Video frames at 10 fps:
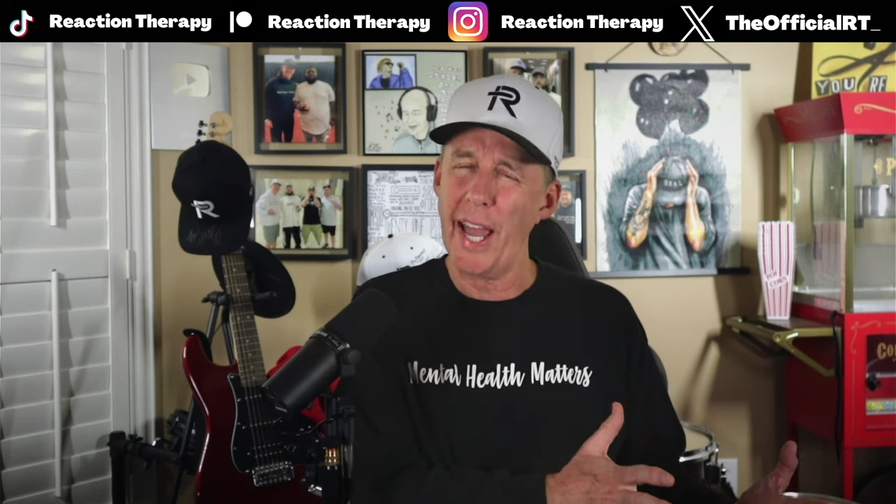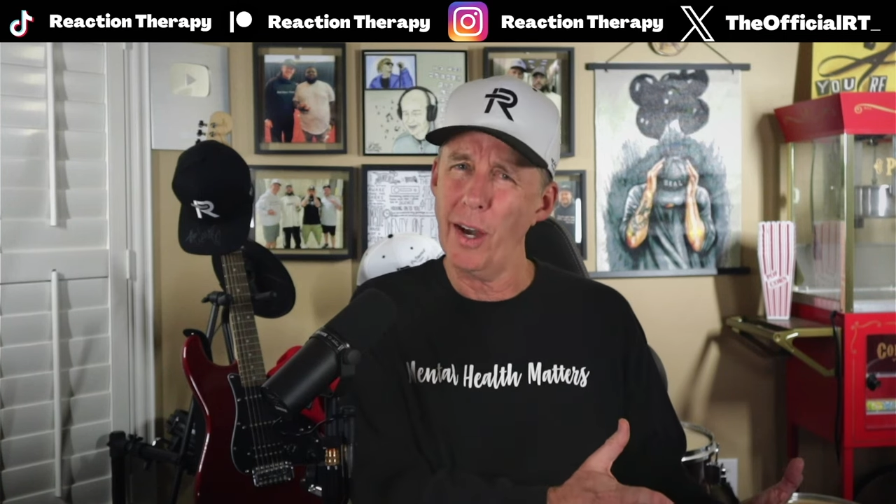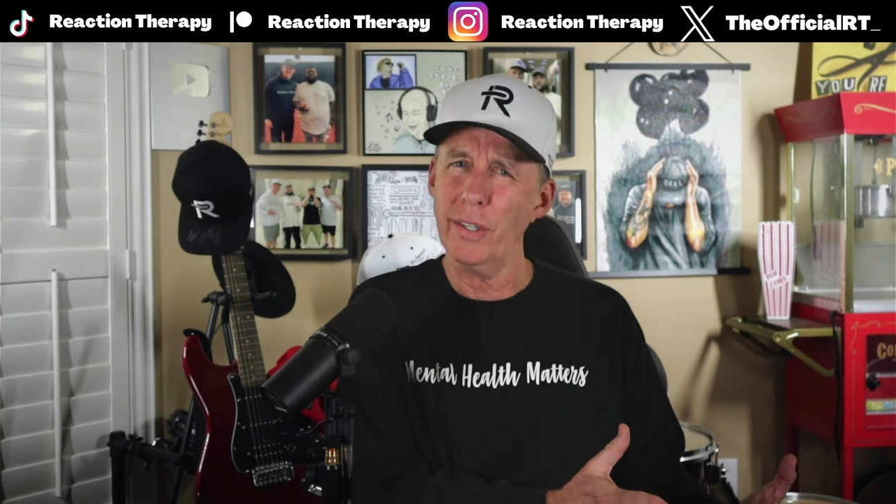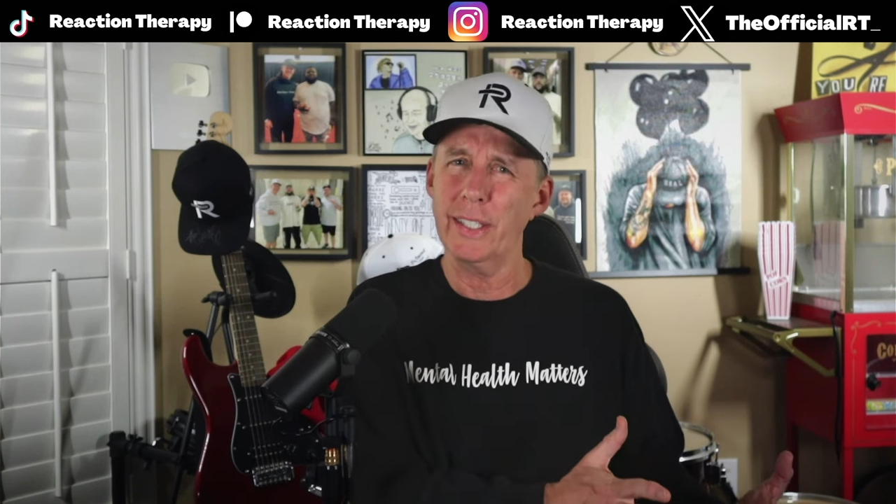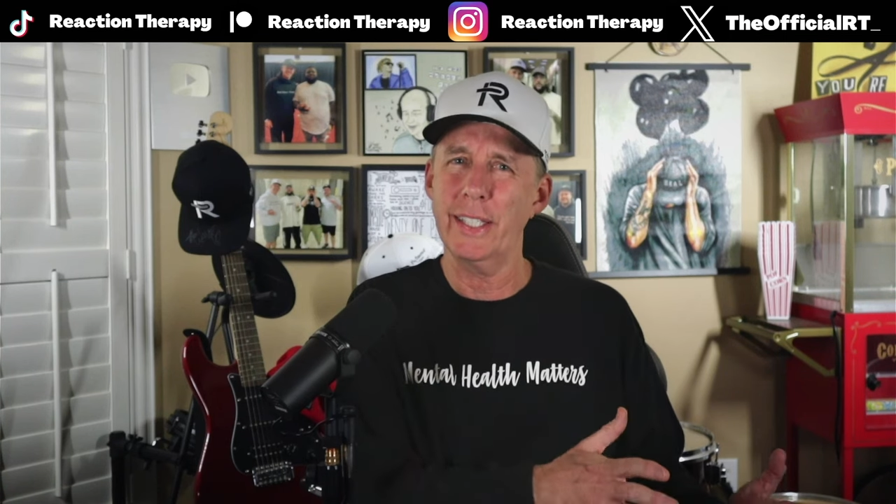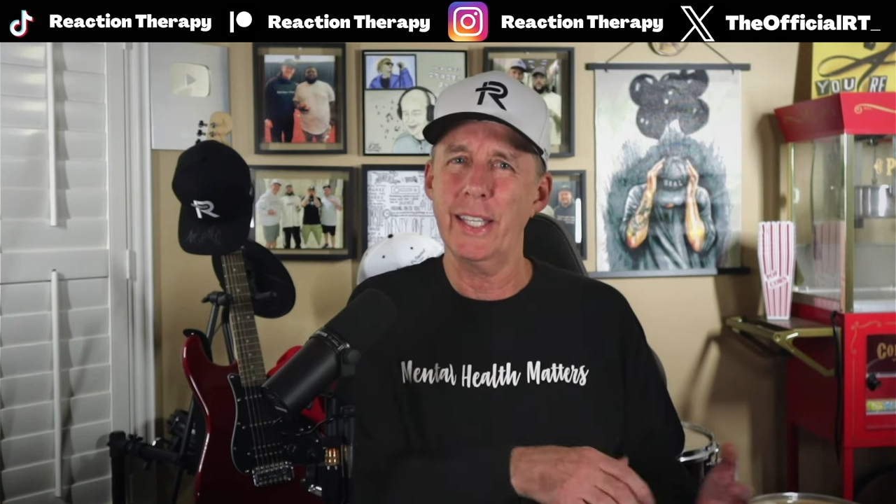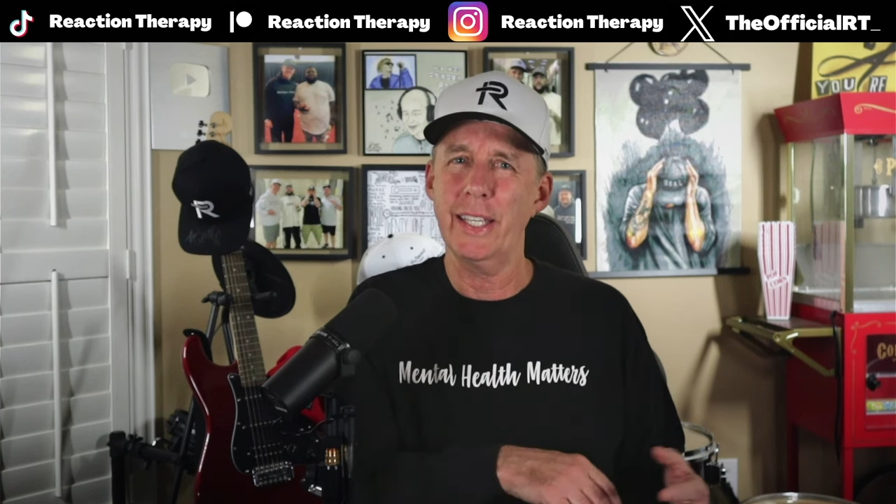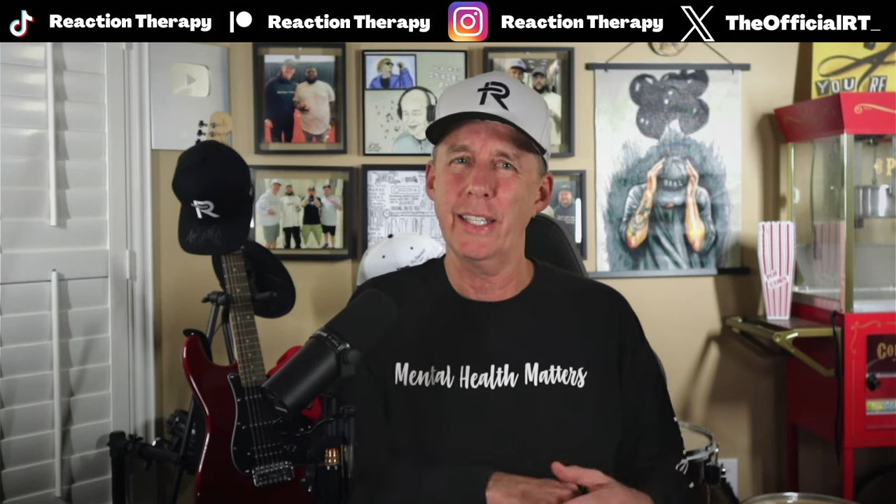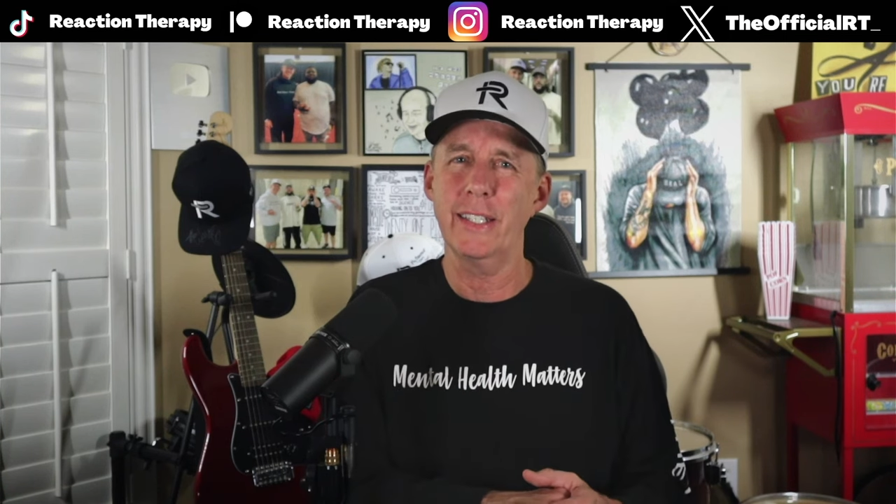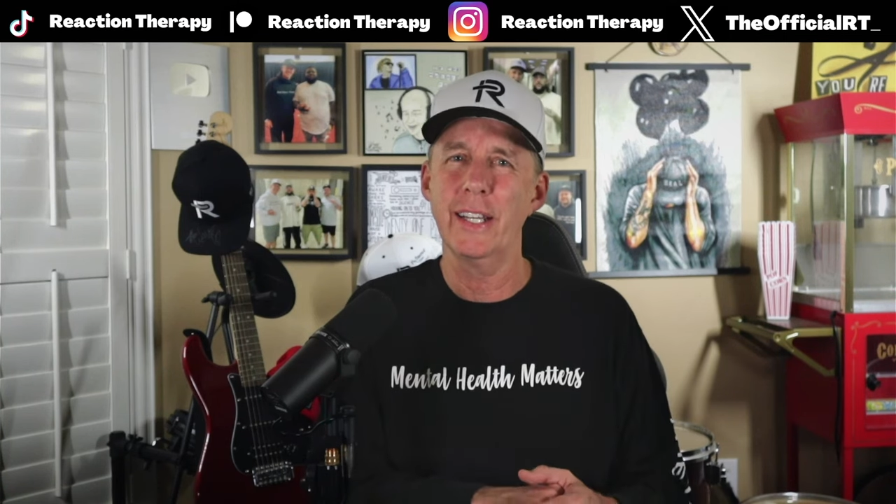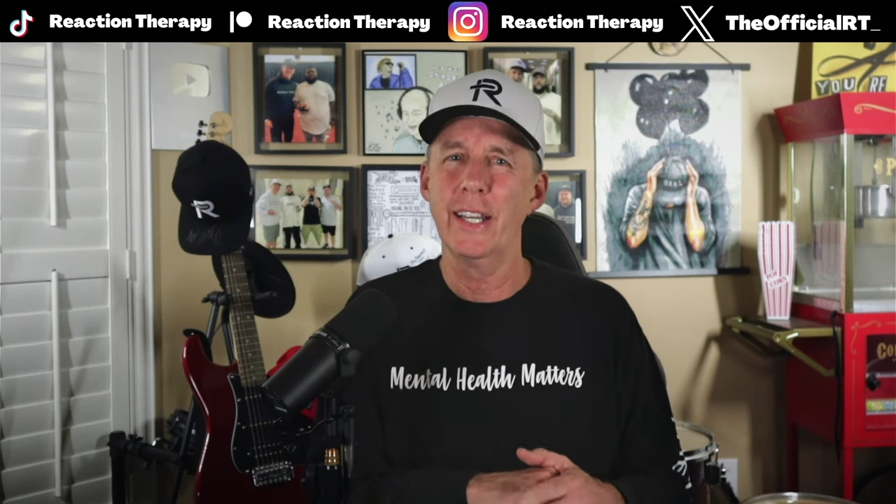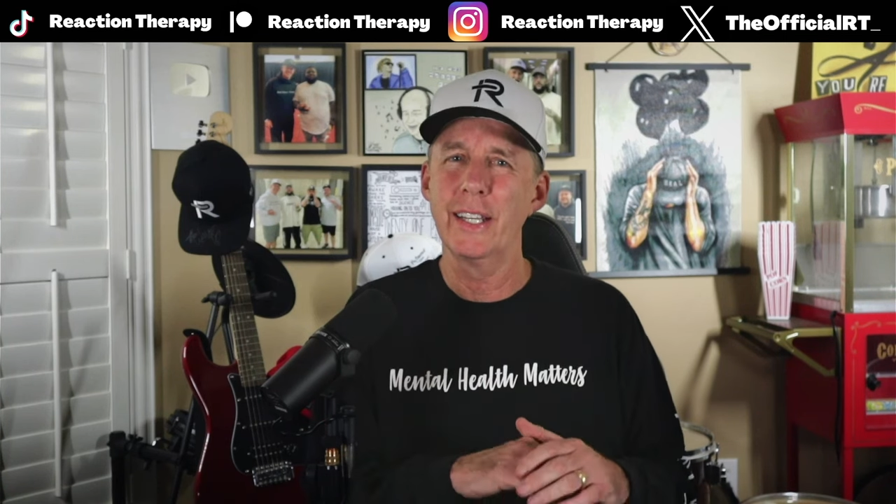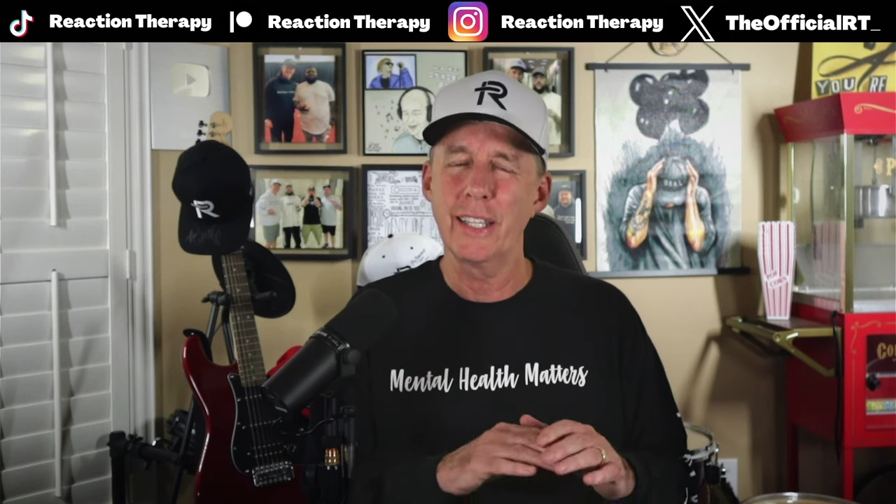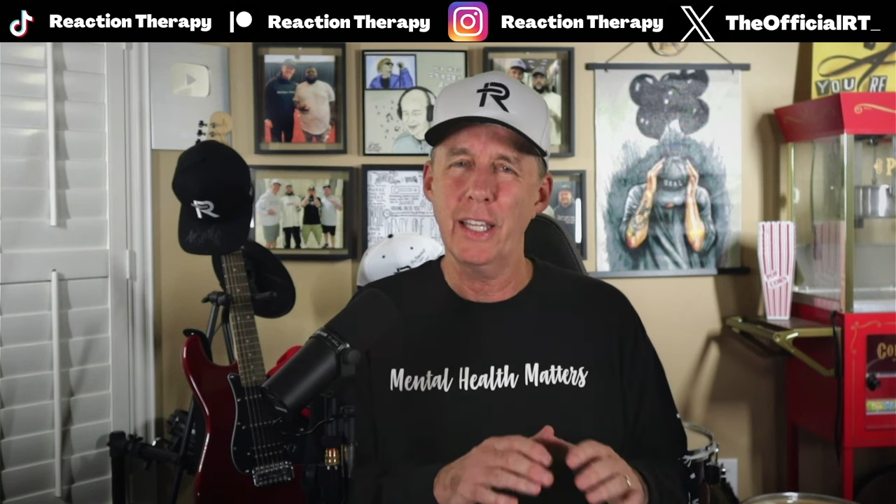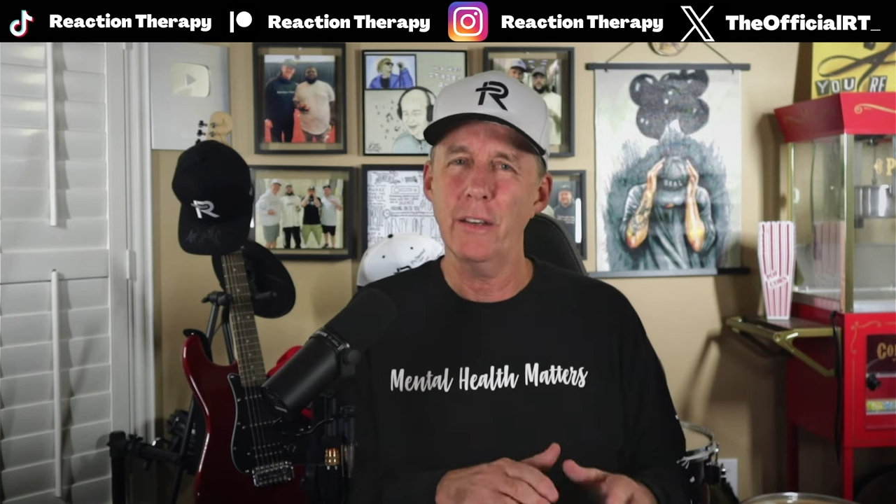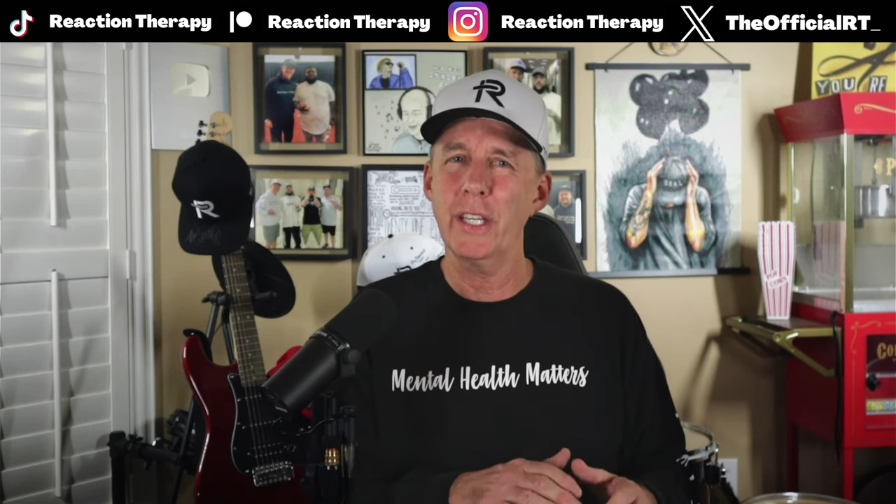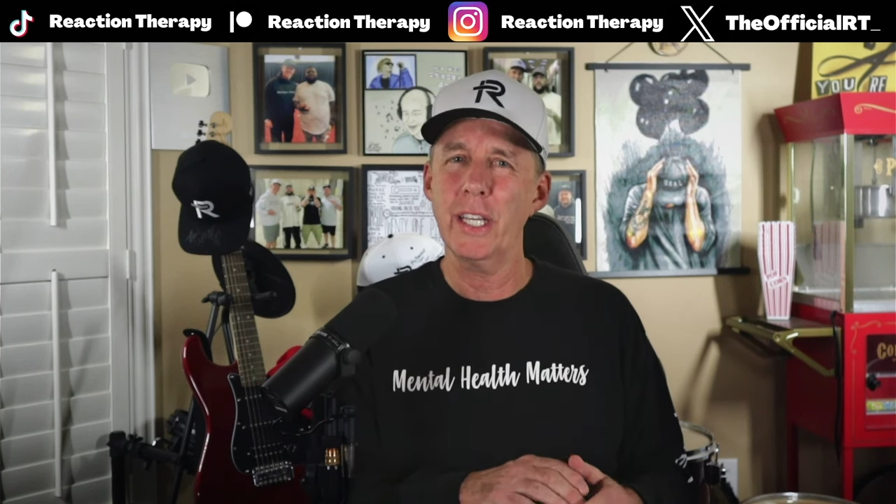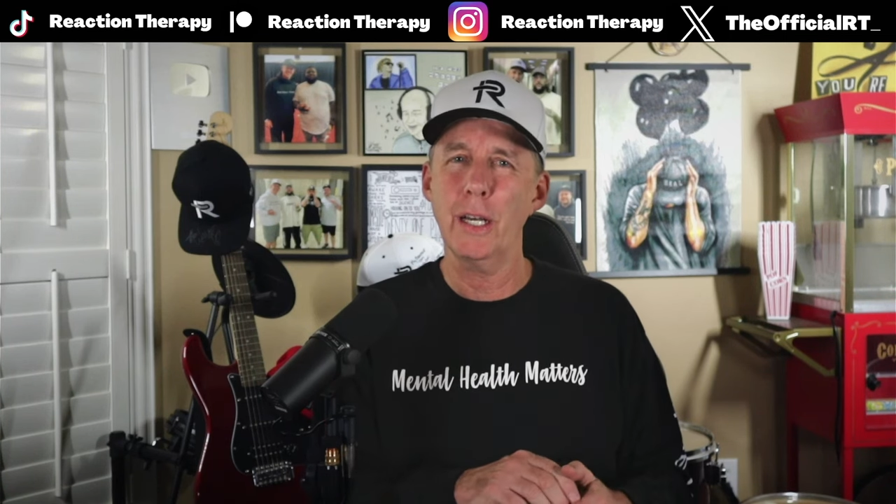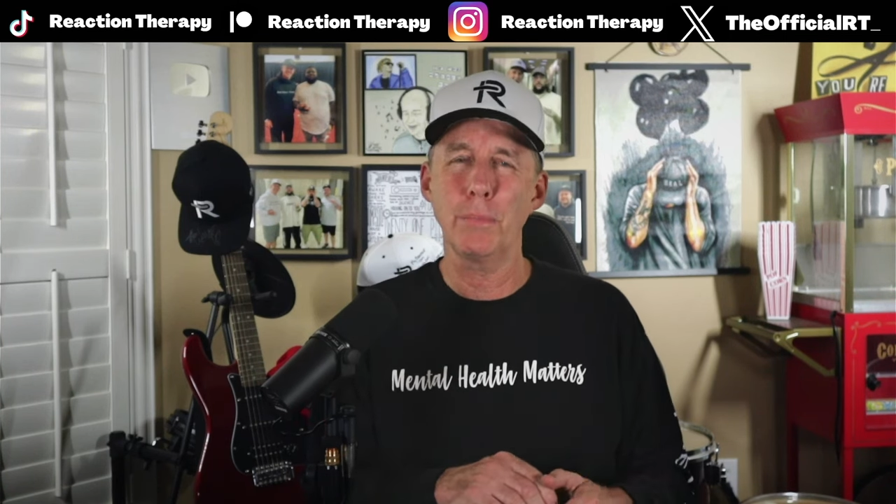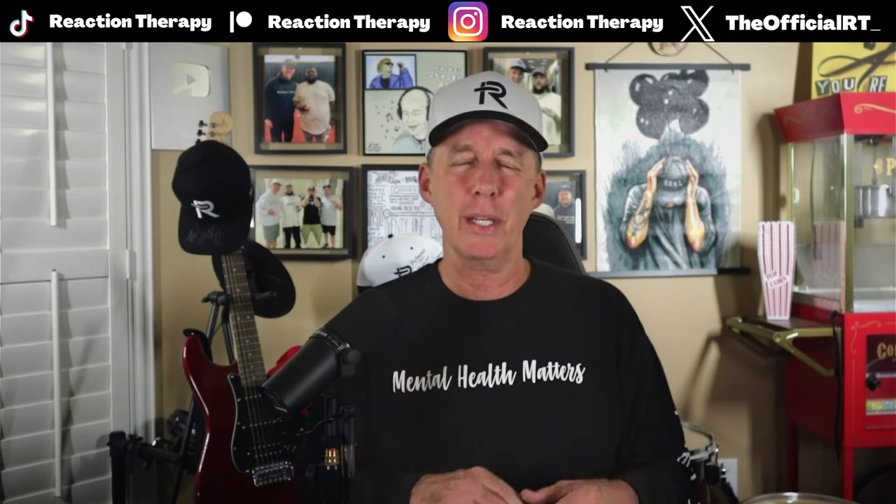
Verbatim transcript: out at the end, giving up.